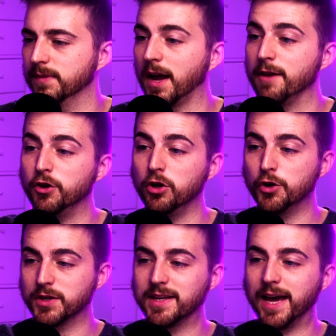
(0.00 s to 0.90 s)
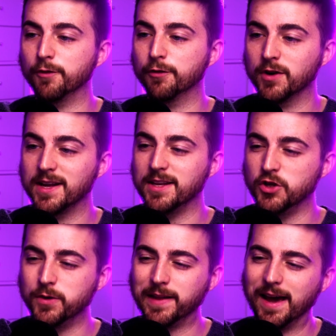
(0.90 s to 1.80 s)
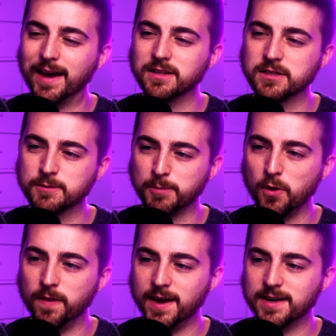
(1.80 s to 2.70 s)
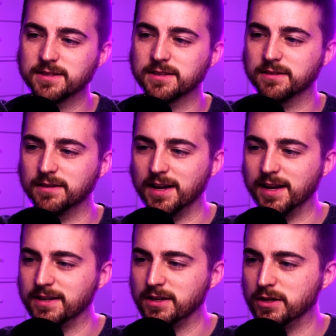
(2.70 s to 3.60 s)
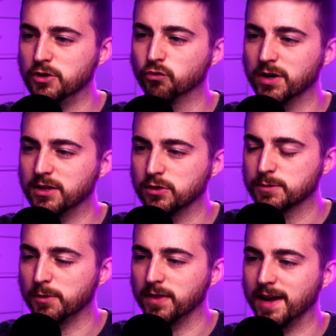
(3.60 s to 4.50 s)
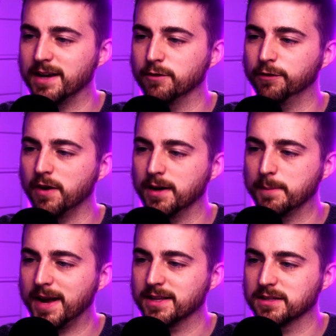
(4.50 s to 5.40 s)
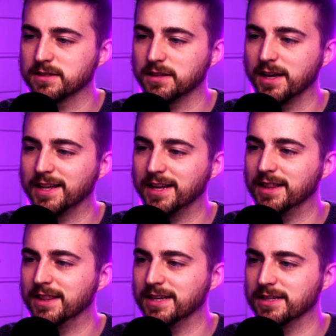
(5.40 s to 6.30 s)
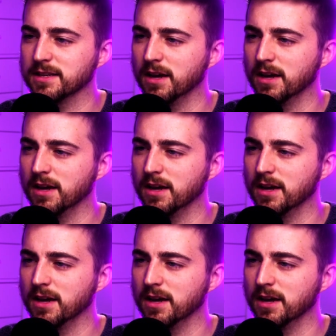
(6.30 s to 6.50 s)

Now, if you're looking out for it, you can spot that and you really do spot that in fine patterns like in these